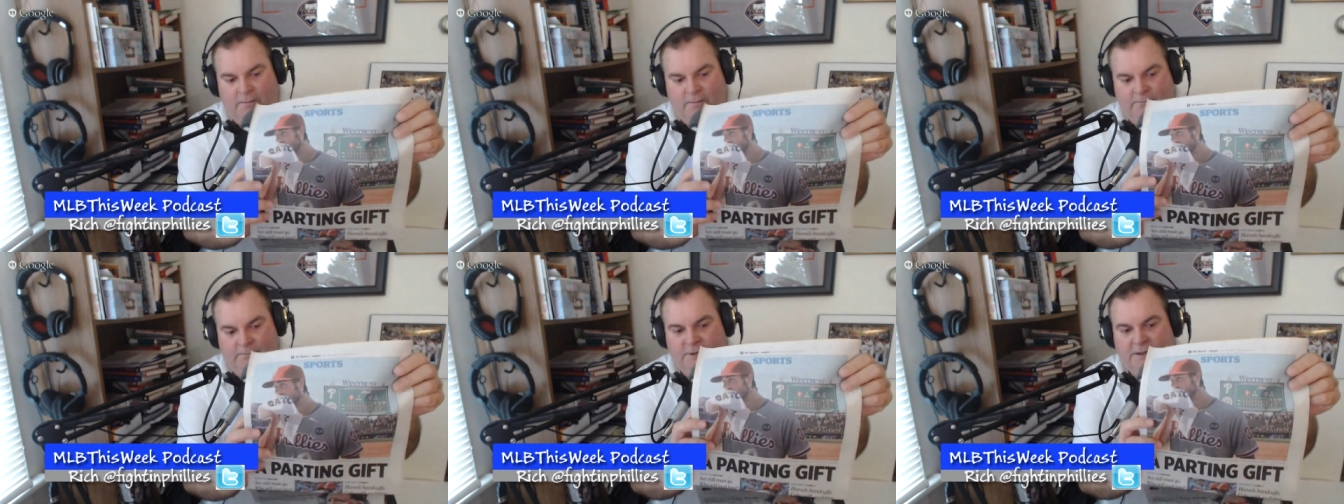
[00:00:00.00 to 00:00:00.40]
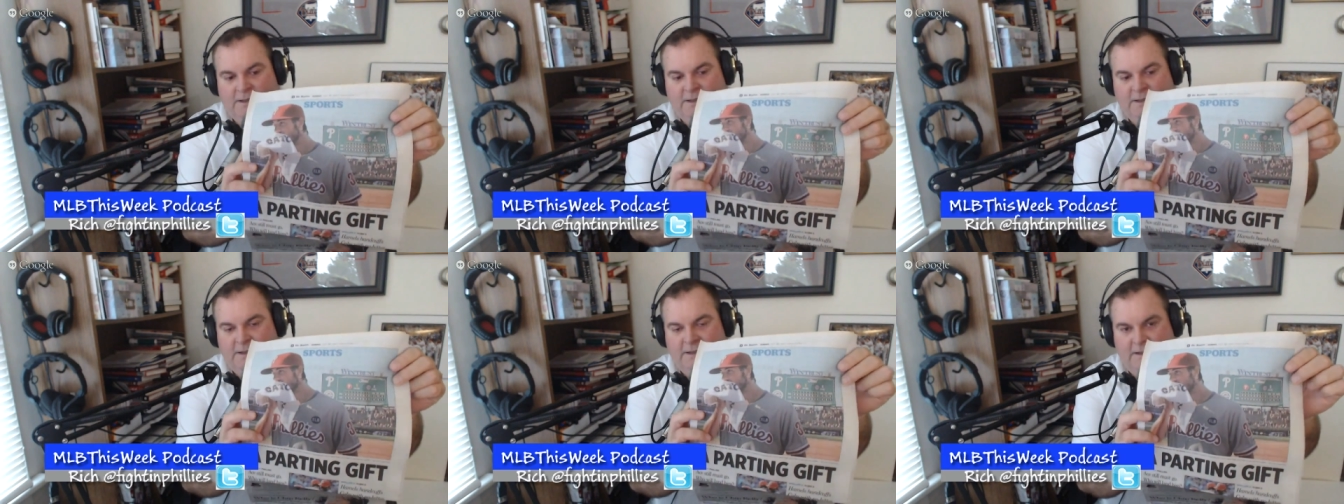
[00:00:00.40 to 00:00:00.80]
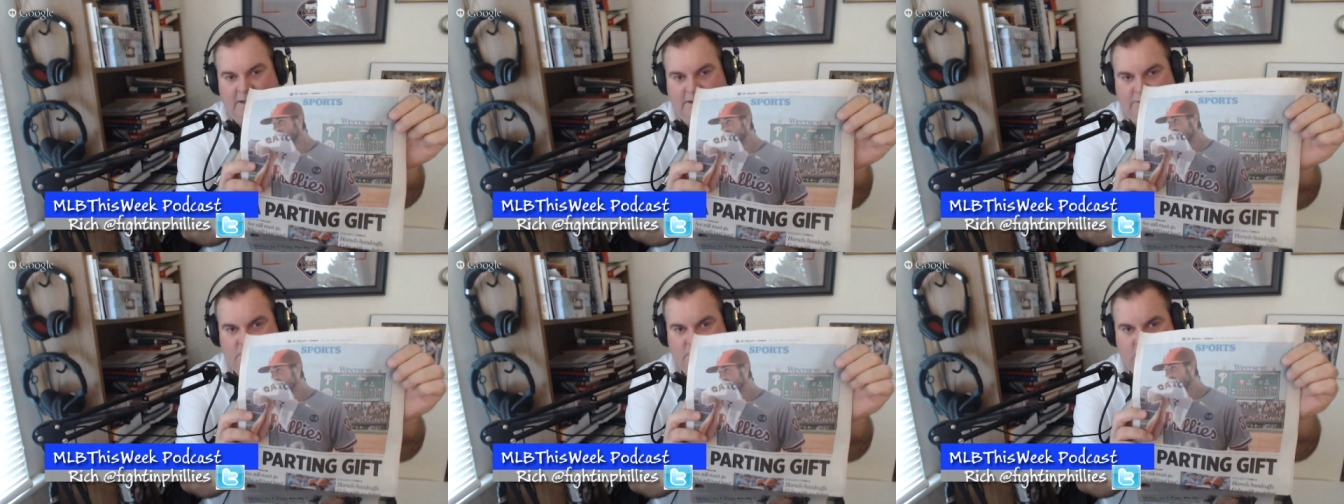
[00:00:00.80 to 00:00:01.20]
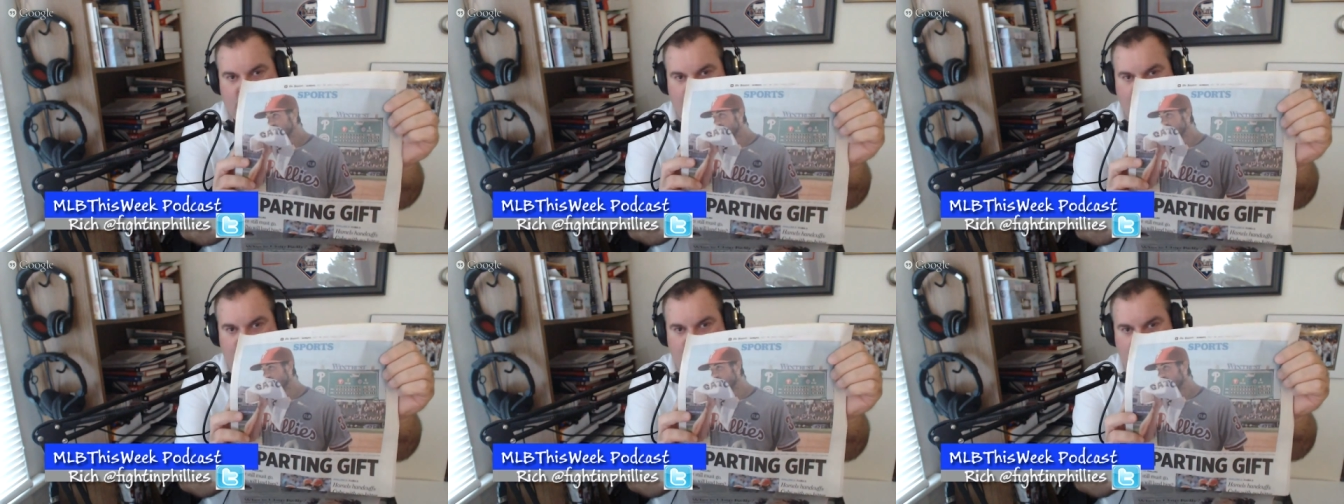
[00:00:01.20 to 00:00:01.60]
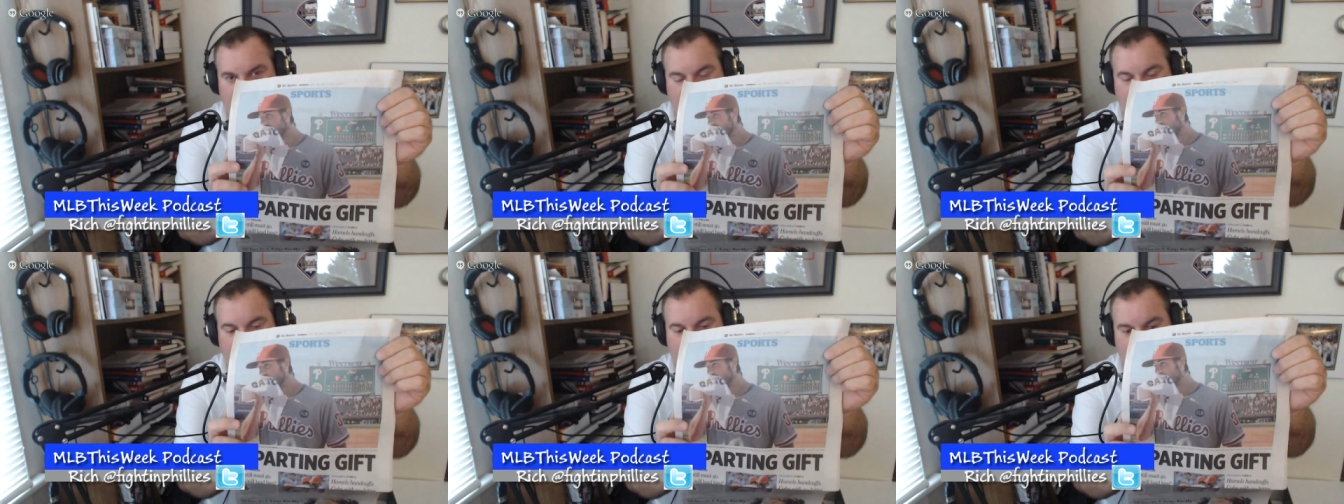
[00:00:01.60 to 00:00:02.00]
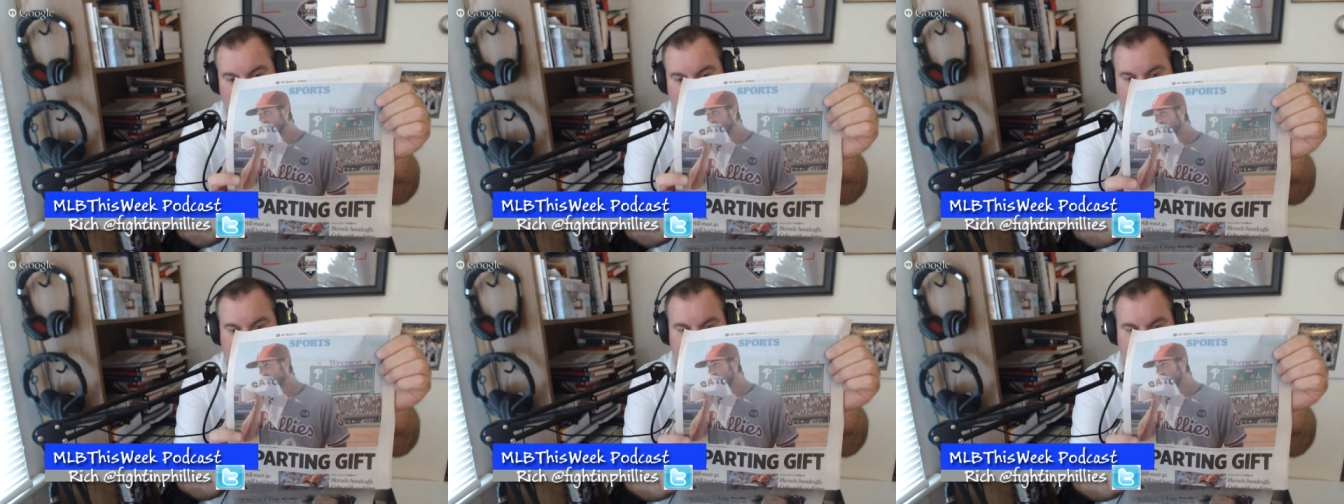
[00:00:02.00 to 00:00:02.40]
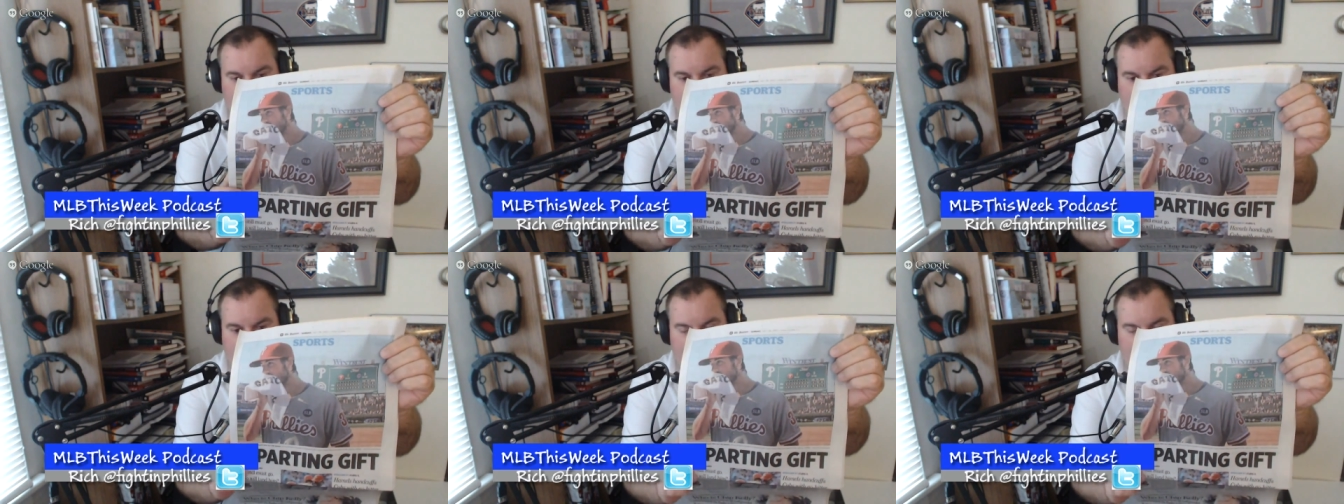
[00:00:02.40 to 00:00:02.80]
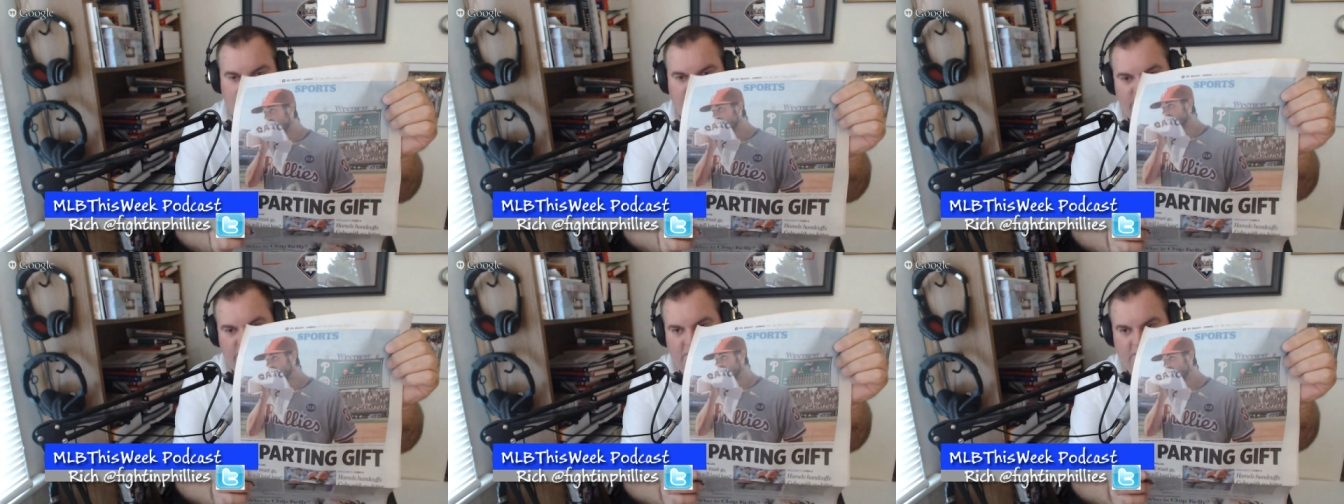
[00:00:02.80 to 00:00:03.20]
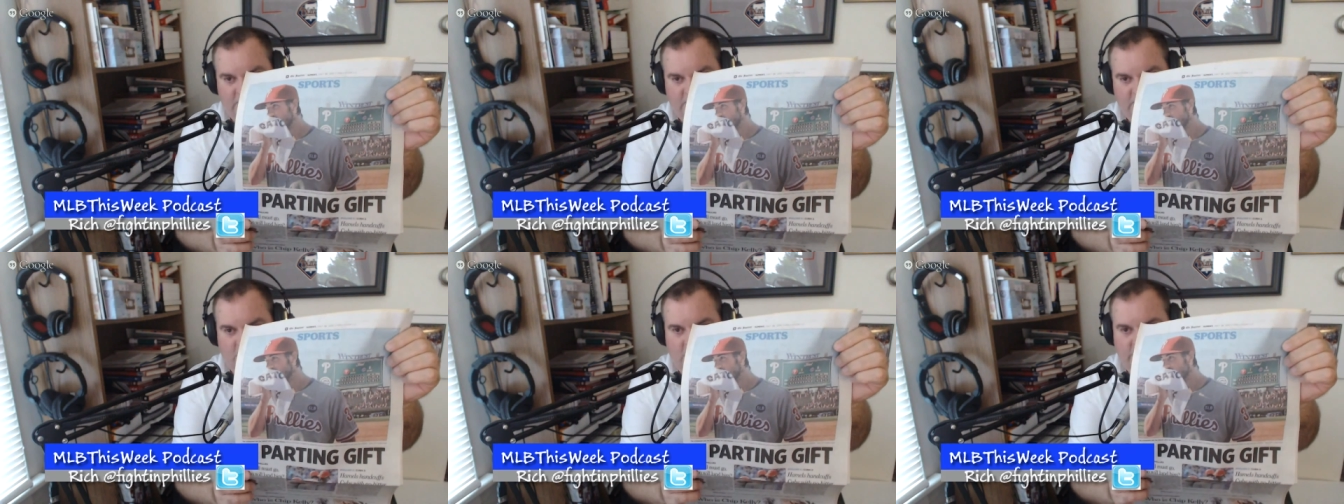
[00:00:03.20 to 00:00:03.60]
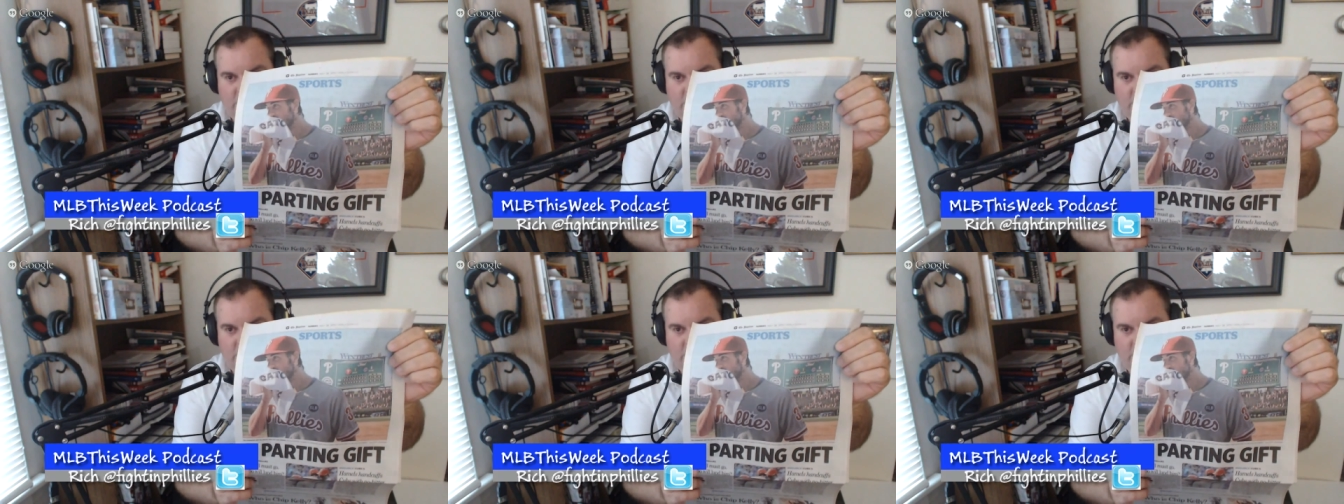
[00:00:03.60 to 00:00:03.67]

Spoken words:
I'm not sure if our reader or listeners on